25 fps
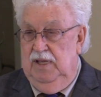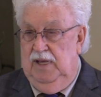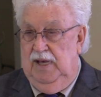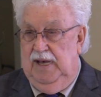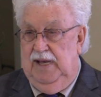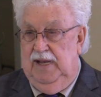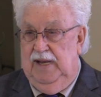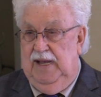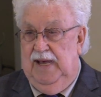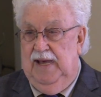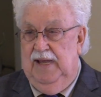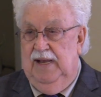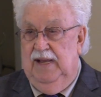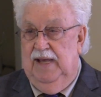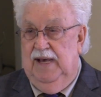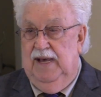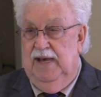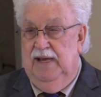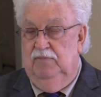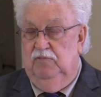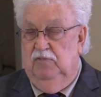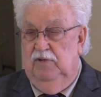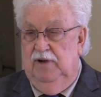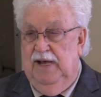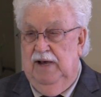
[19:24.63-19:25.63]

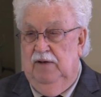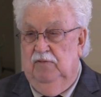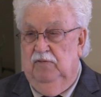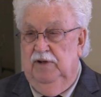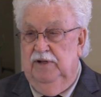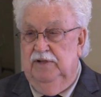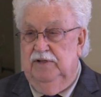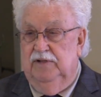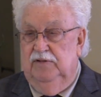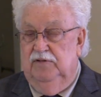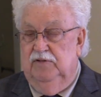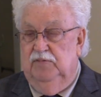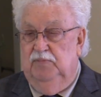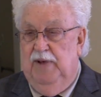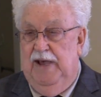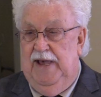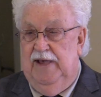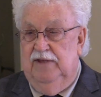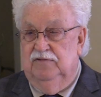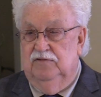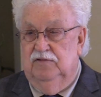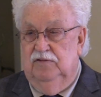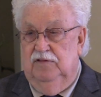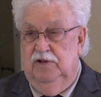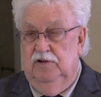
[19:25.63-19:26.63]
I, I, when I went to
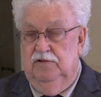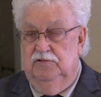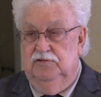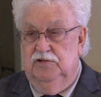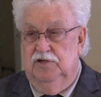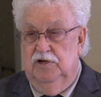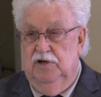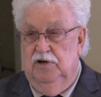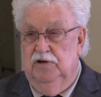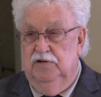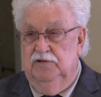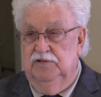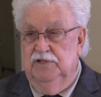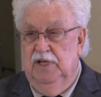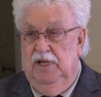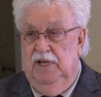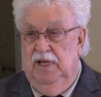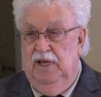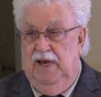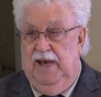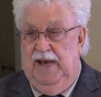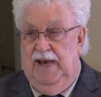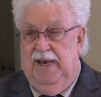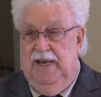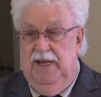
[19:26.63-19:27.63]
pastor their church,
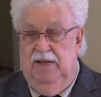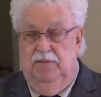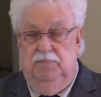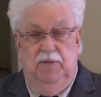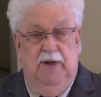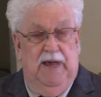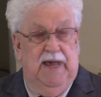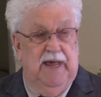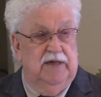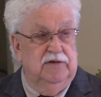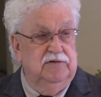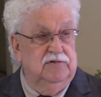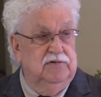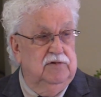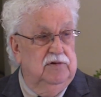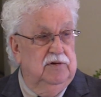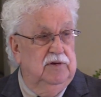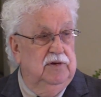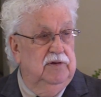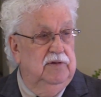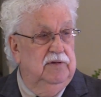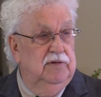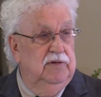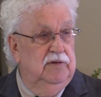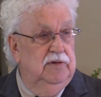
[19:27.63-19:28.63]
I had pastored,
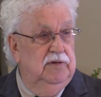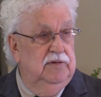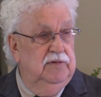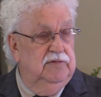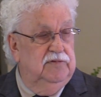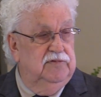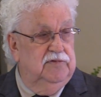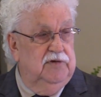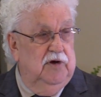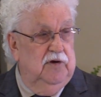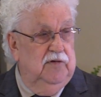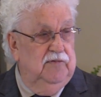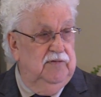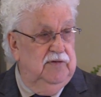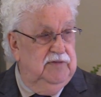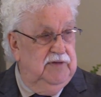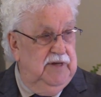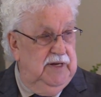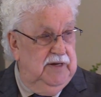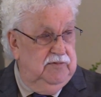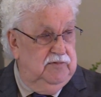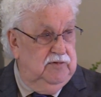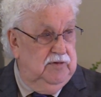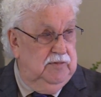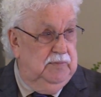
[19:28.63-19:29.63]
a, served as
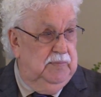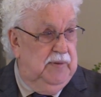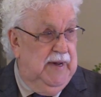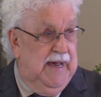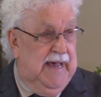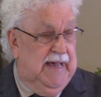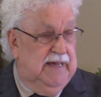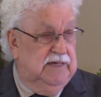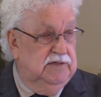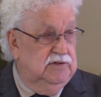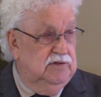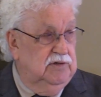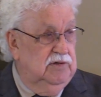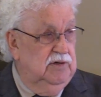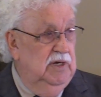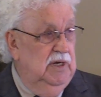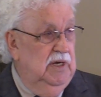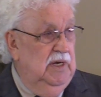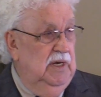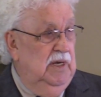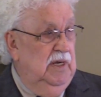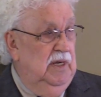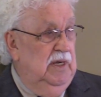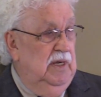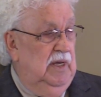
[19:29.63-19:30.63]
interim pastor
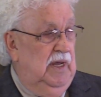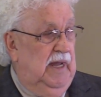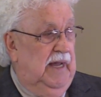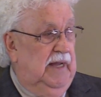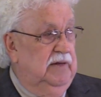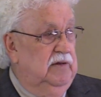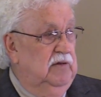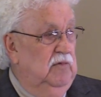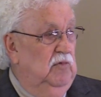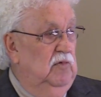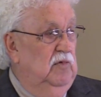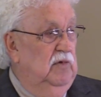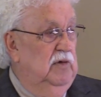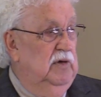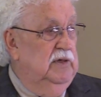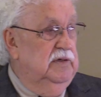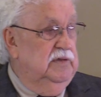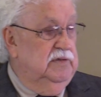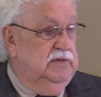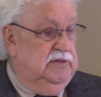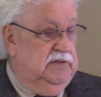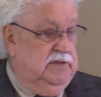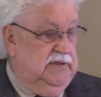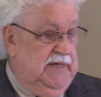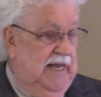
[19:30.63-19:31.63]
at the uh,
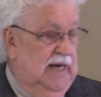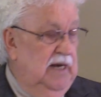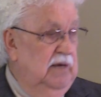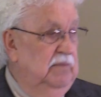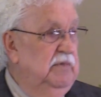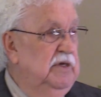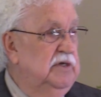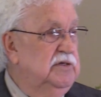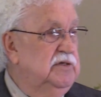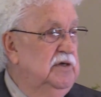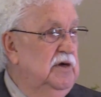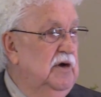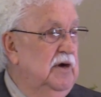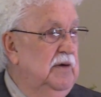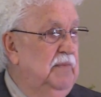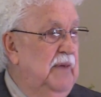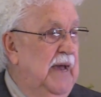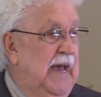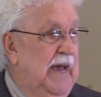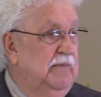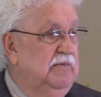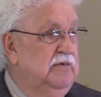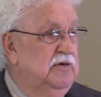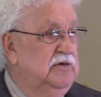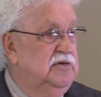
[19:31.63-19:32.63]
Salem Missionary
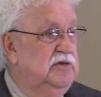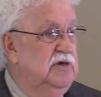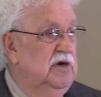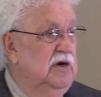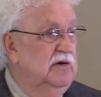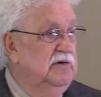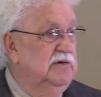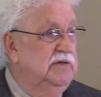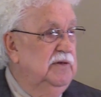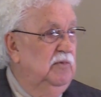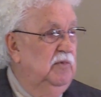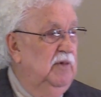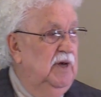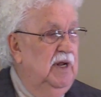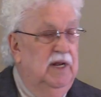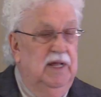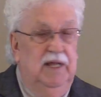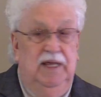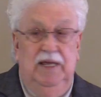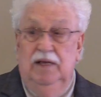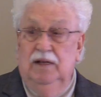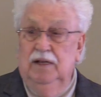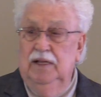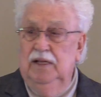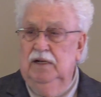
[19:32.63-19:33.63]
Baptist Church in Willow
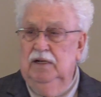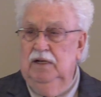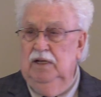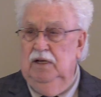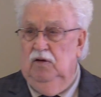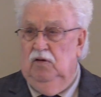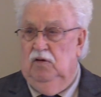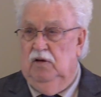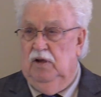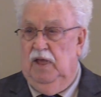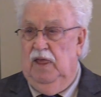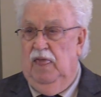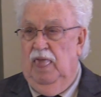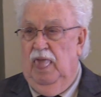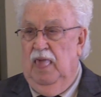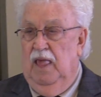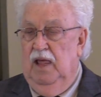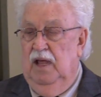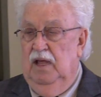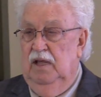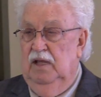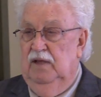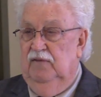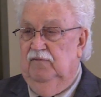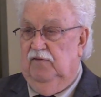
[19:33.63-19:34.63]
Hill, Illinois,
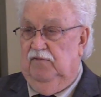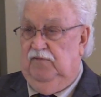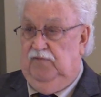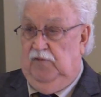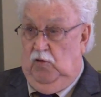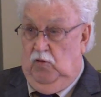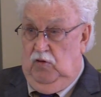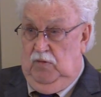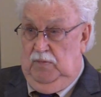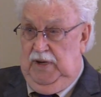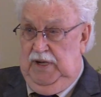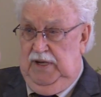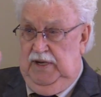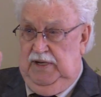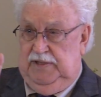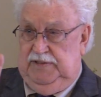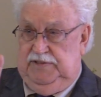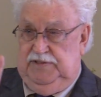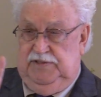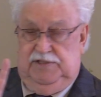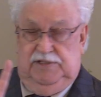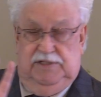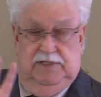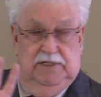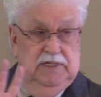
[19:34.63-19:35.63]
for four
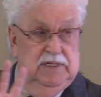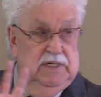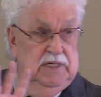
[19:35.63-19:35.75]
months.